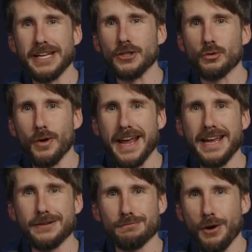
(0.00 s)

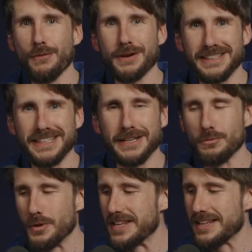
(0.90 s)
ingrained permanently
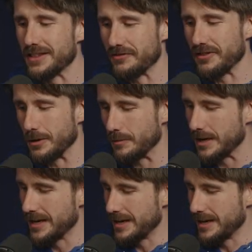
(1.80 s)
within the film.